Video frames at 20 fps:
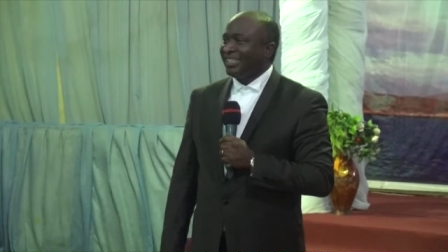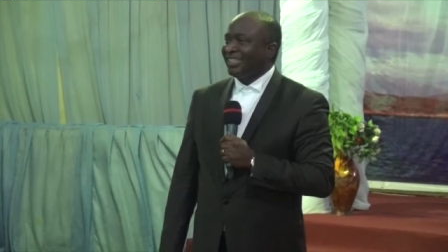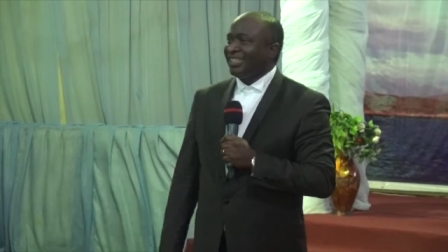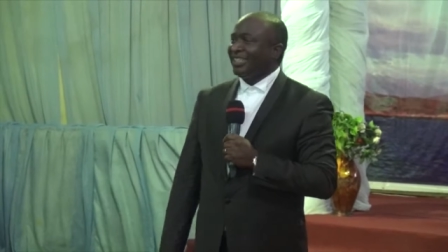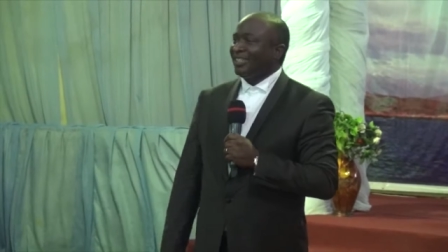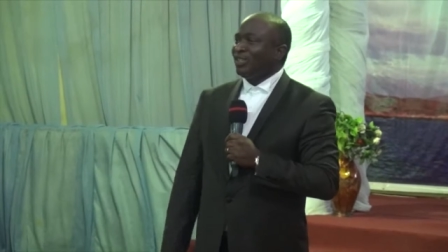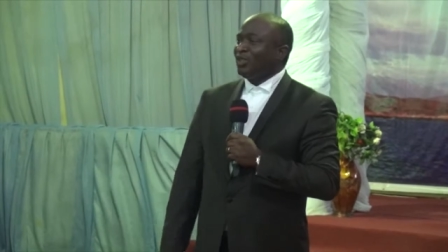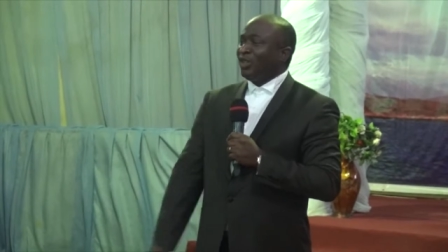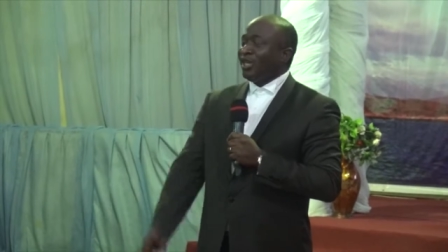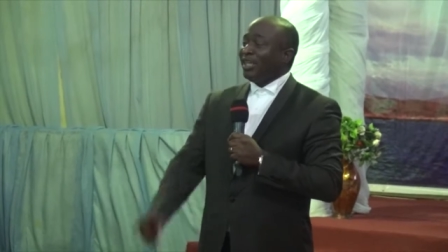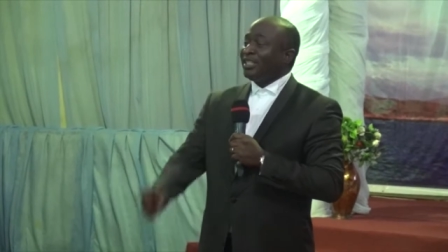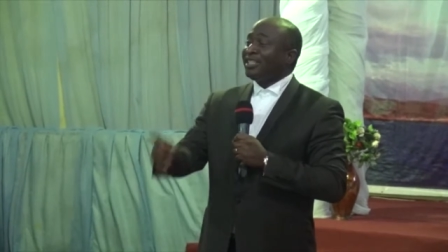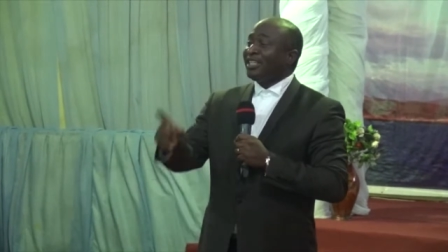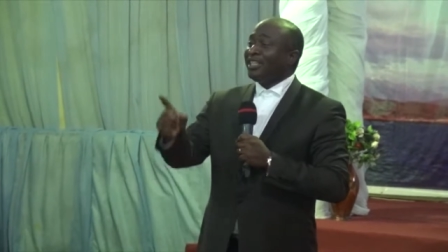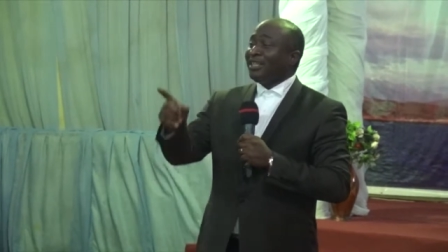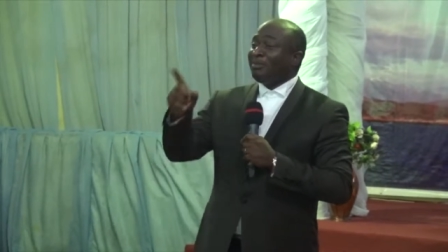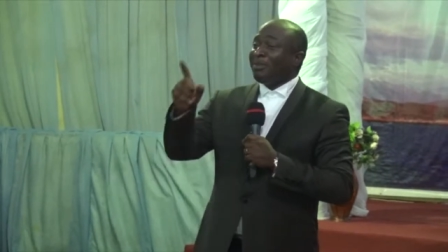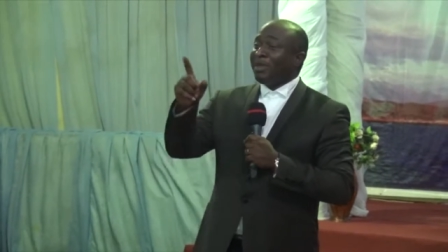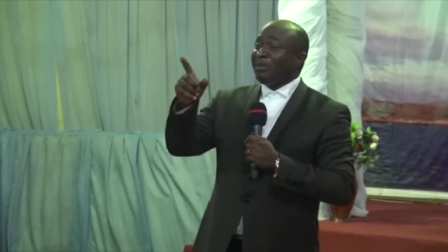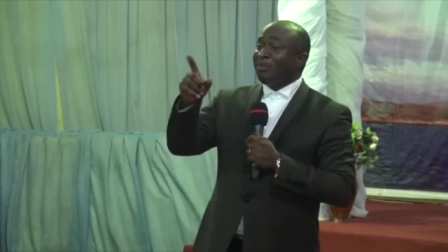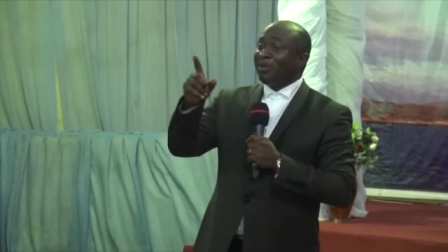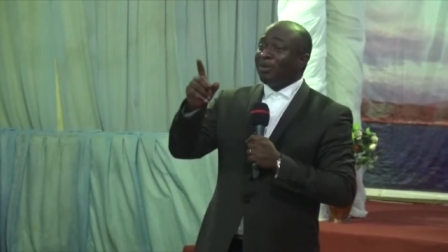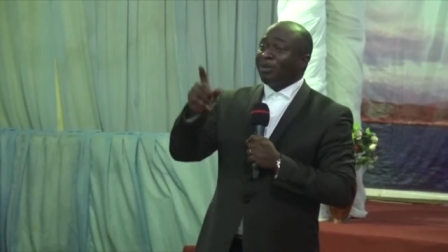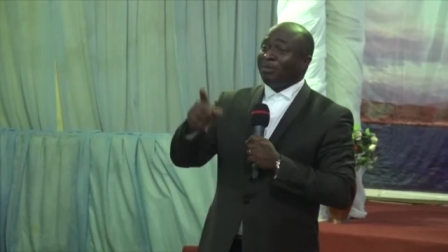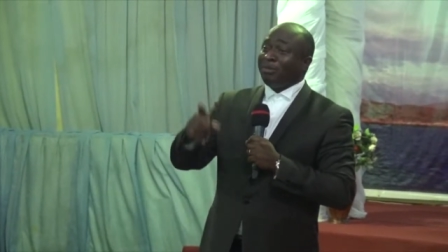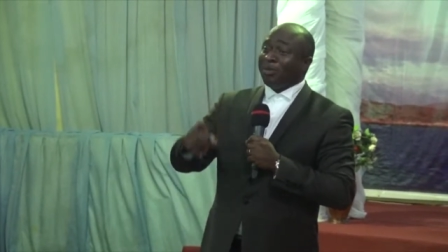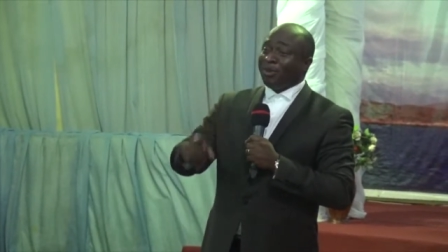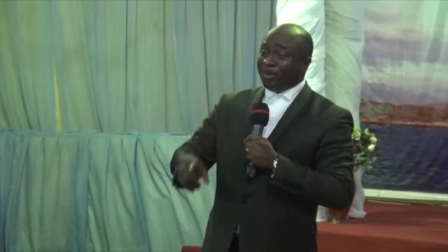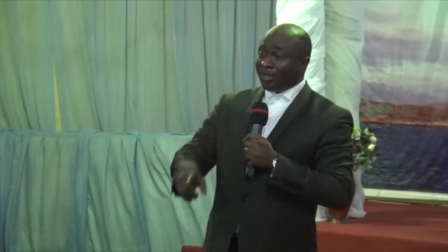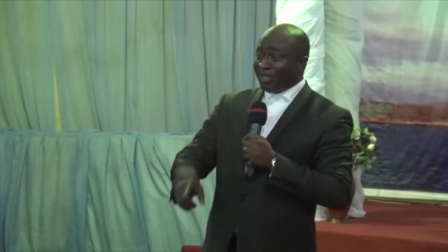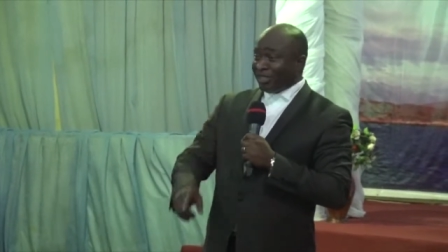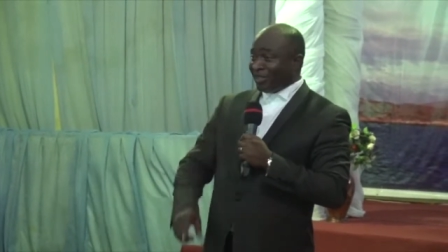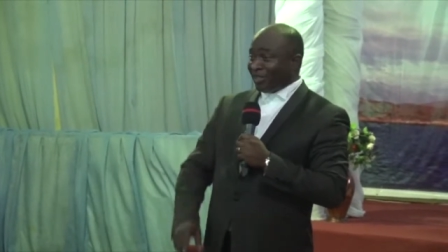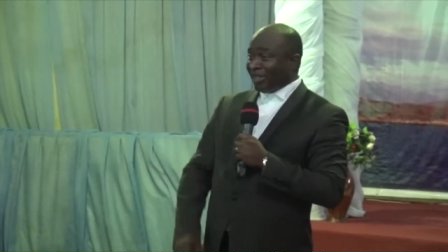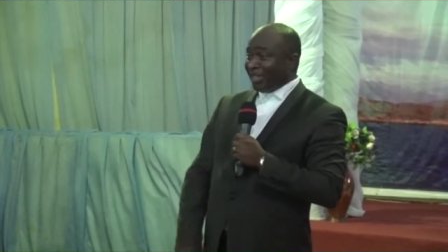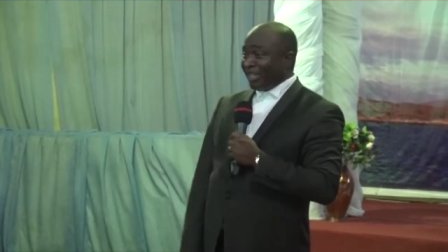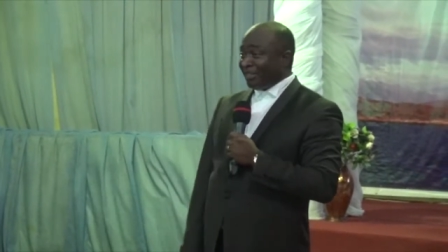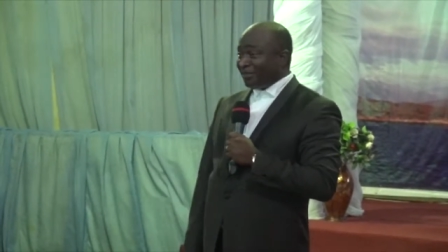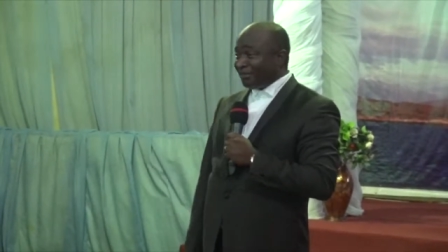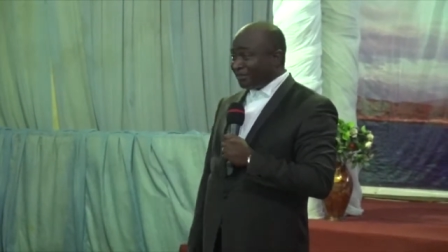don't let any man become God in your
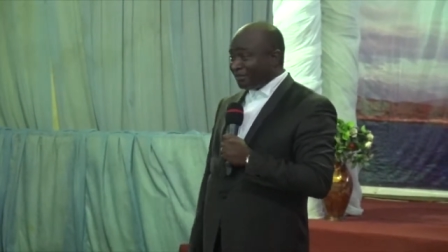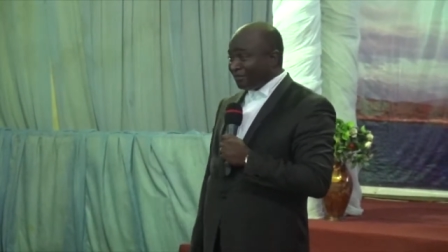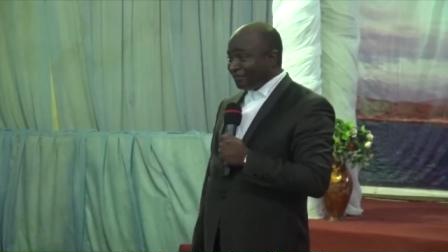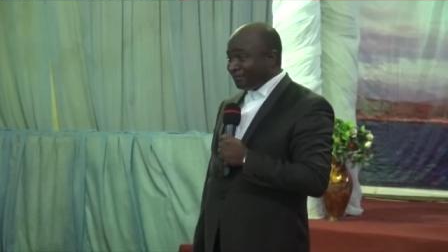life.